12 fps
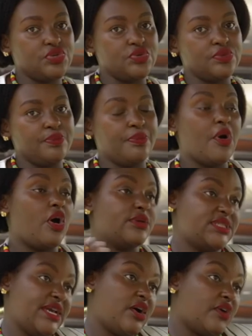to
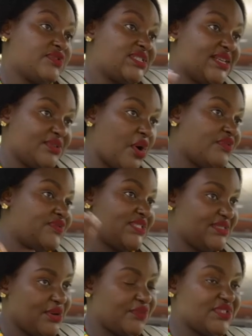take off off,
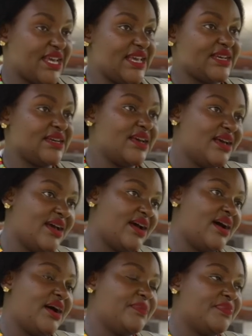off take
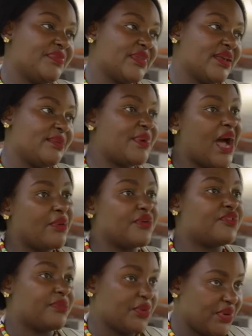um, power
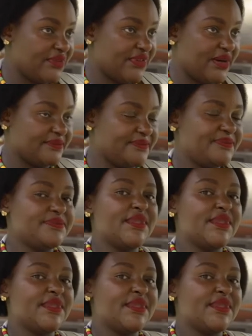from a wind farm.